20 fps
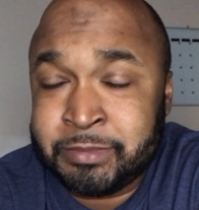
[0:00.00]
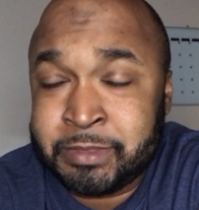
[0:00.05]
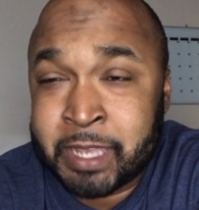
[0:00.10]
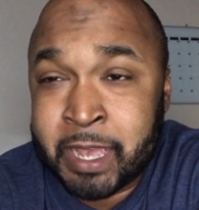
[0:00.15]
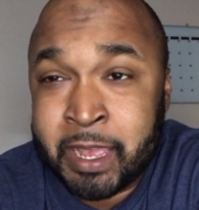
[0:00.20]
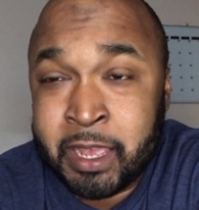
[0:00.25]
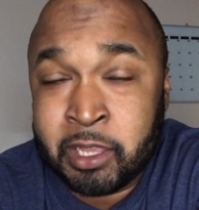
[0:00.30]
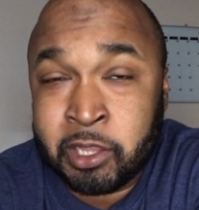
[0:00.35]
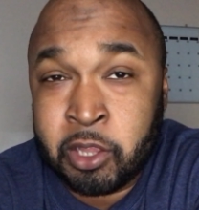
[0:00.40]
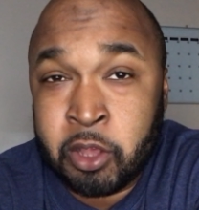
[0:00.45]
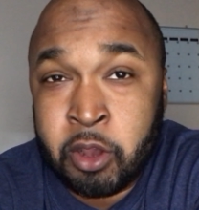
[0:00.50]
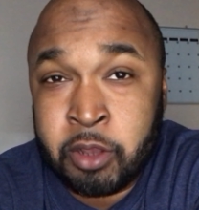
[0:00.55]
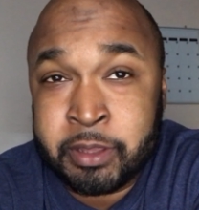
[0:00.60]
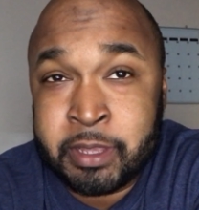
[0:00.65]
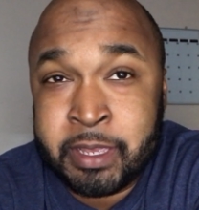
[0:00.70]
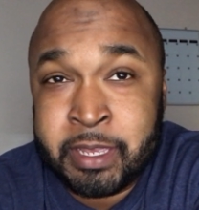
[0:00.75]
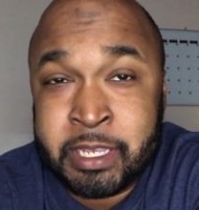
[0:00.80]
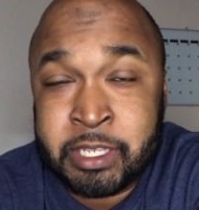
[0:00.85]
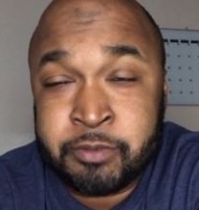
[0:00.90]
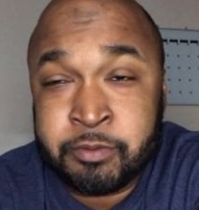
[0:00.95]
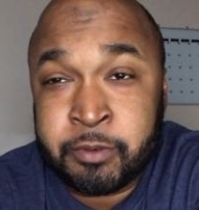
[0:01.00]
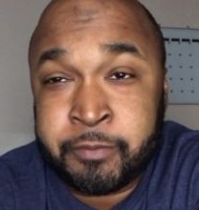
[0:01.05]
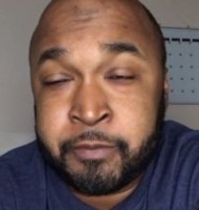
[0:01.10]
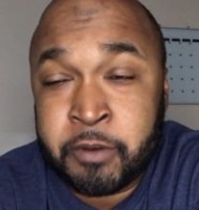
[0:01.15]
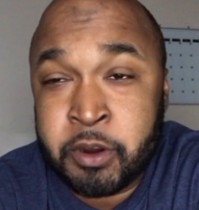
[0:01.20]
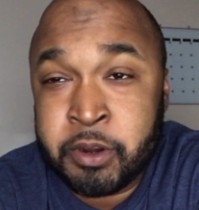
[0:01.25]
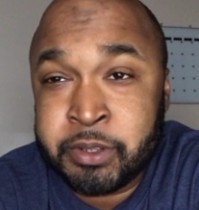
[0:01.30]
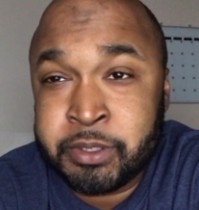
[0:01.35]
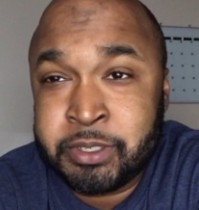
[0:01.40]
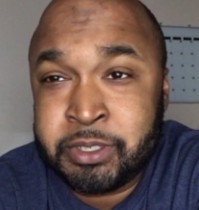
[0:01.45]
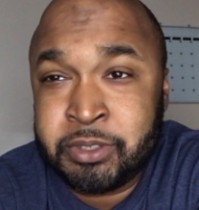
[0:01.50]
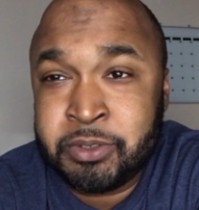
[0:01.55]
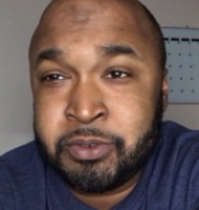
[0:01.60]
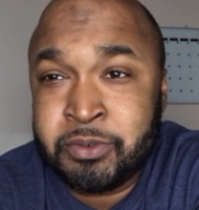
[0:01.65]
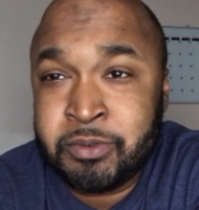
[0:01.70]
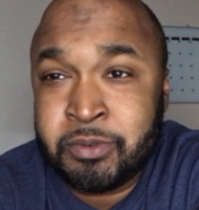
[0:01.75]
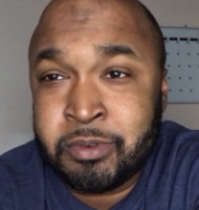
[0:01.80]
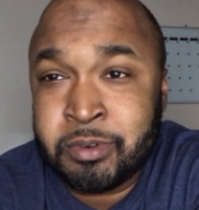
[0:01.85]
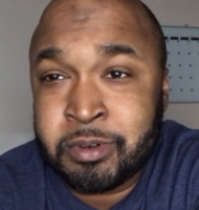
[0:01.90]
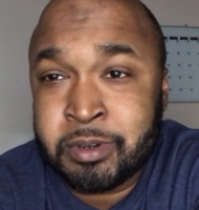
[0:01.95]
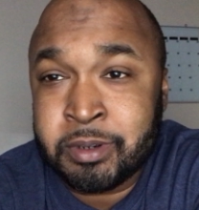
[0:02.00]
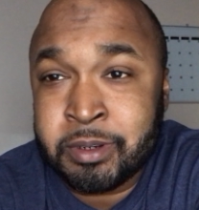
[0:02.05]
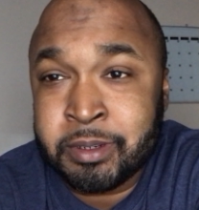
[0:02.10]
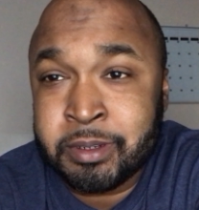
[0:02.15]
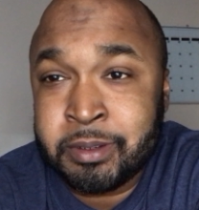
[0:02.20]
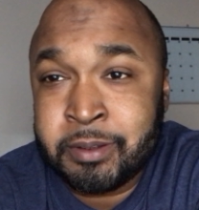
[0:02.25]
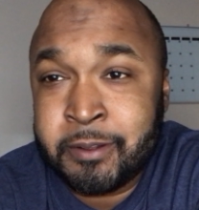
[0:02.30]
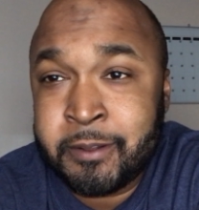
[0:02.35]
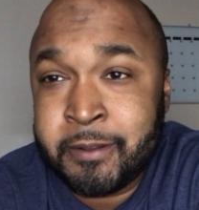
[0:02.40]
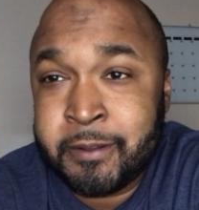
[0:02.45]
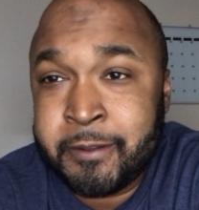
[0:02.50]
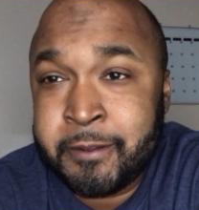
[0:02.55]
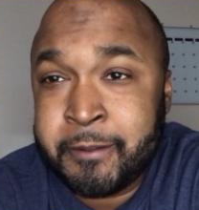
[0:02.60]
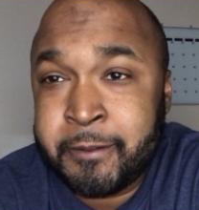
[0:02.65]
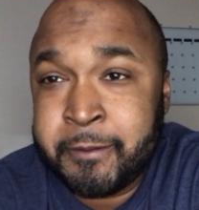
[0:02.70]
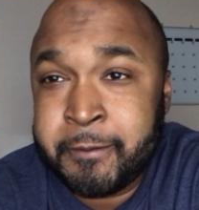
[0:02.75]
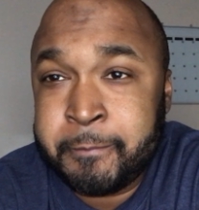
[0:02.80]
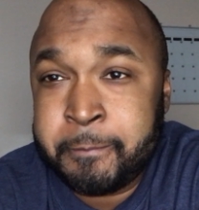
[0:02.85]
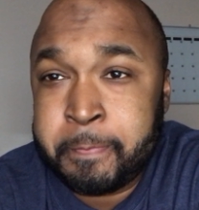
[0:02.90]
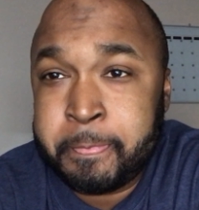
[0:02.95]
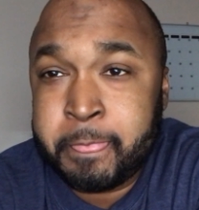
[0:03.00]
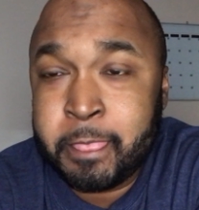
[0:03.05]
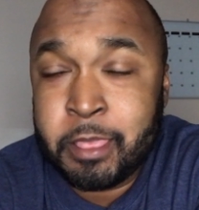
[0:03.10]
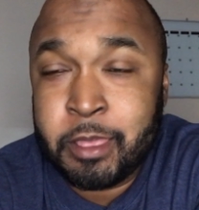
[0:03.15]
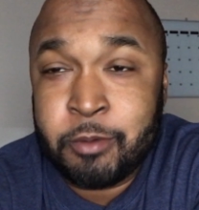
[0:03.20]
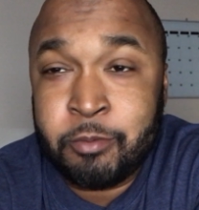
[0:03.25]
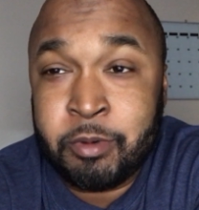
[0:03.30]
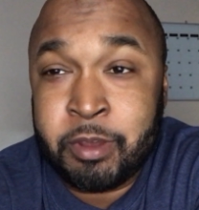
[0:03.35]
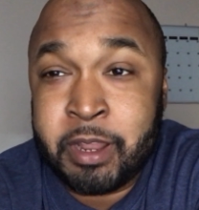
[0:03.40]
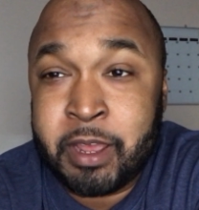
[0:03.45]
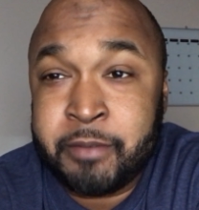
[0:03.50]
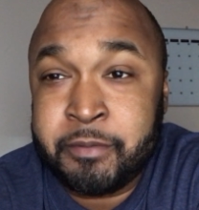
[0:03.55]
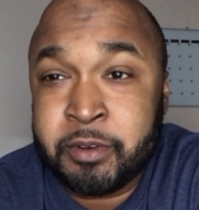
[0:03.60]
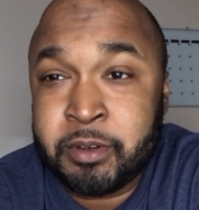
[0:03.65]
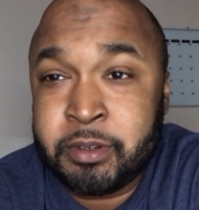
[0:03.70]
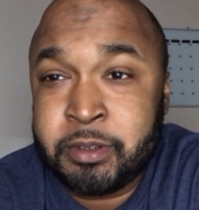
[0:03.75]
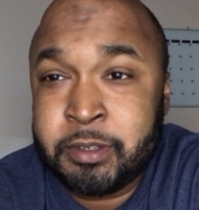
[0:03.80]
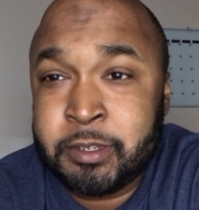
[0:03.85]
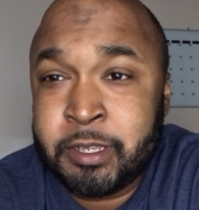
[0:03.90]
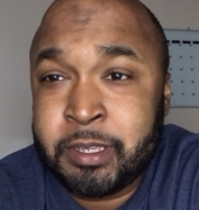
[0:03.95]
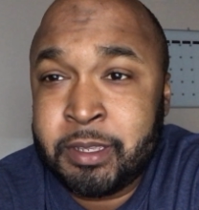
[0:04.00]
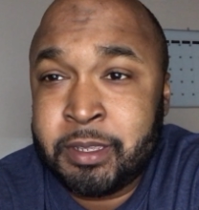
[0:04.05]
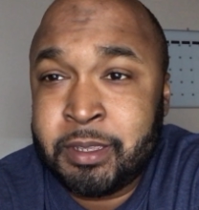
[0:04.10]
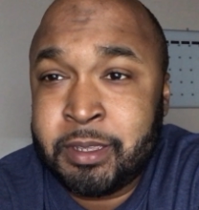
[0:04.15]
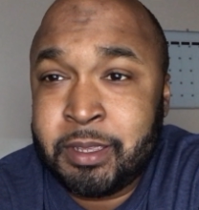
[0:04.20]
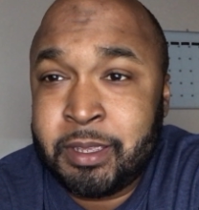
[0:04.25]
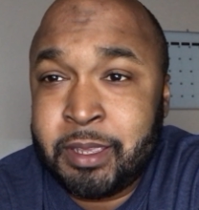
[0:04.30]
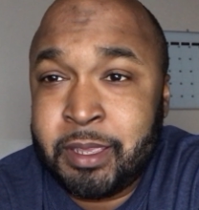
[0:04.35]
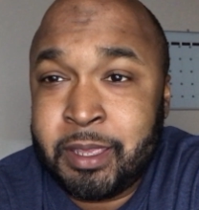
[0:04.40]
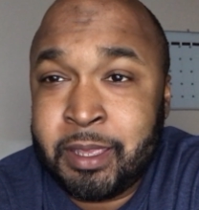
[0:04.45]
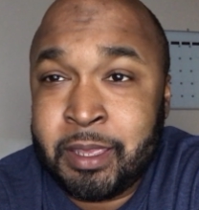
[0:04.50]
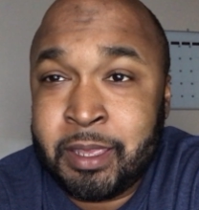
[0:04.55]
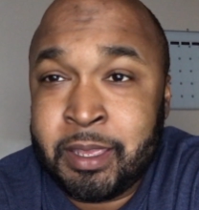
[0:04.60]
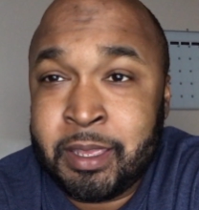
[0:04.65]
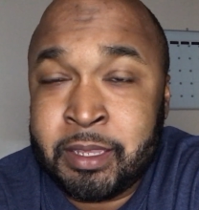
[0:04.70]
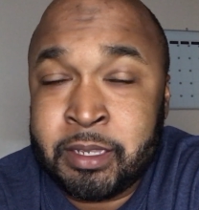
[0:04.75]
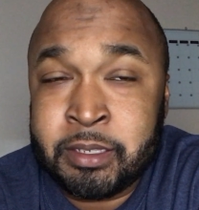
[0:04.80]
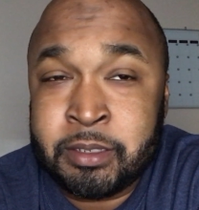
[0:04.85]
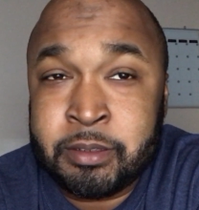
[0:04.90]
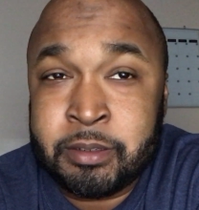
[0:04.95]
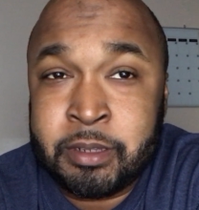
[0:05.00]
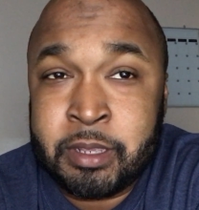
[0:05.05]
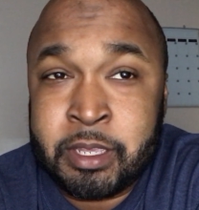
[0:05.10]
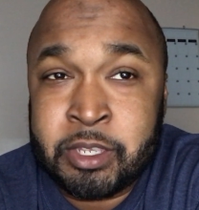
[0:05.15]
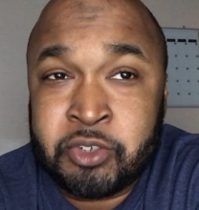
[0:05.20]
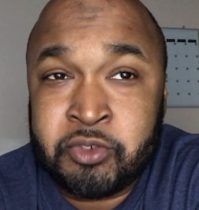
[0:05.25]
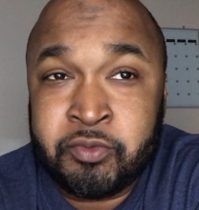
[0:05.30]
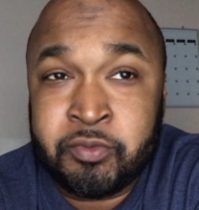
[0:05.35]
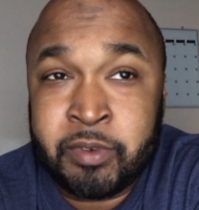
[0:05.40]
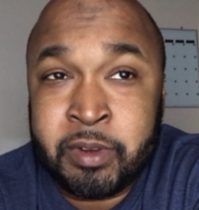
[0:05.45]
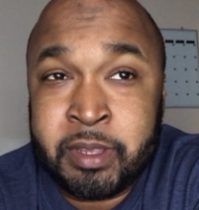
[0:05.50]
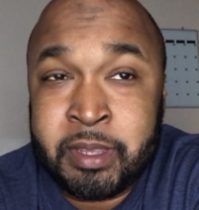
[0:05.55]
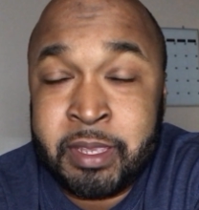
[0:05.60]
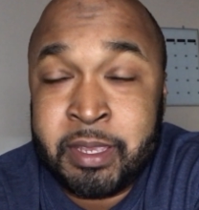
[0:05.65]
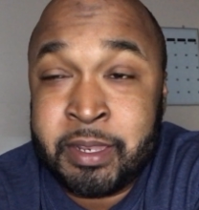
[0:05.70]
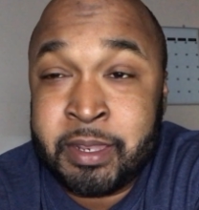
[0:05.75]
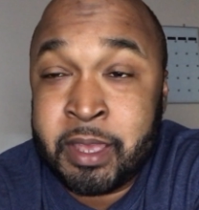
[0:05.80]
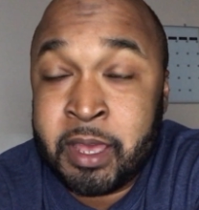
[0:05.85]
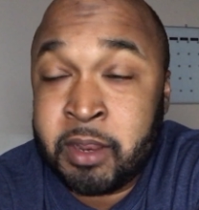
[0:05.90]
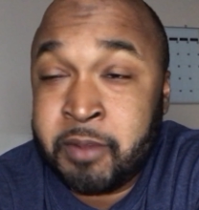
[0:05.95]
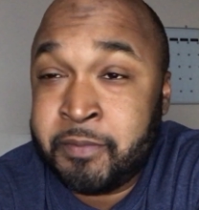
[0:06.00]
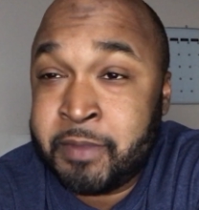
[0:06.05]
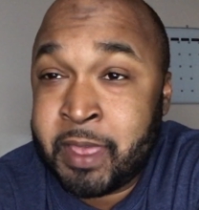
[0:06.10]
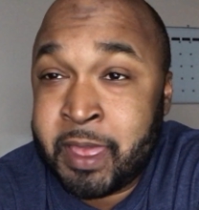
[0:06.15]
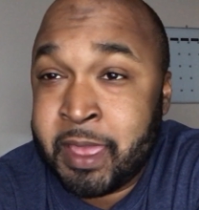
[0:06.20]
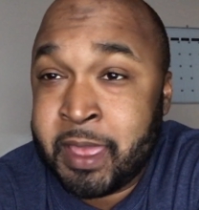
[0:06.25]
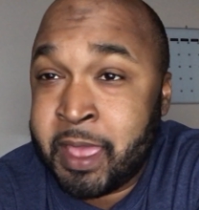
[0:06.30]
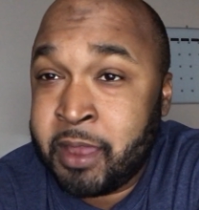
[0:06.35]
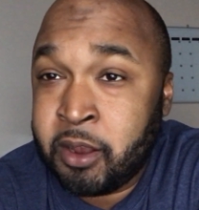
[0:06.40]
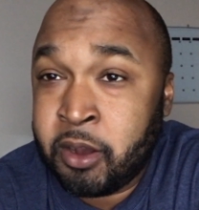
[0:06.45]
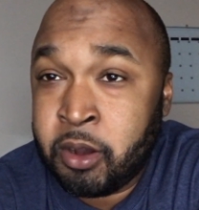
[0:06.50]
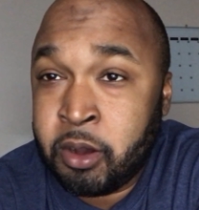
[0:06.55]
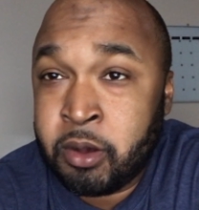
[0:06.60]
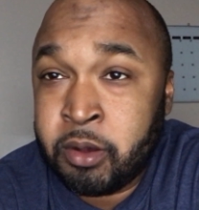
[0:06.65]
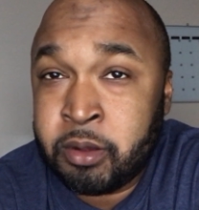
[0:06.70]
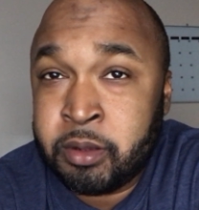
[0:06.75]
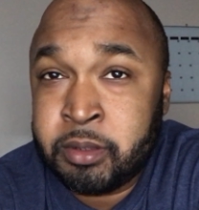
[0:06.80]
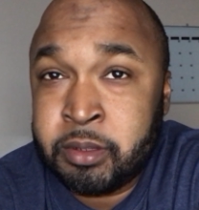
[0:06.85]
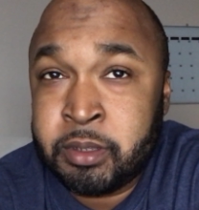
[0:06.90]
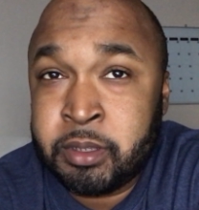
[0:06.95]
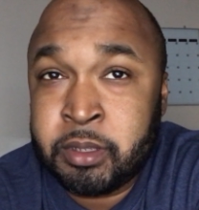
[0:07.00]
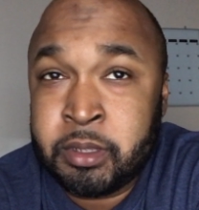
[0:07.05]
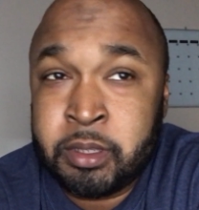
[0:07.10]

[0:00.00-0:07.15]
dialogue that he's referring to or whatever, and it's really none of that at all.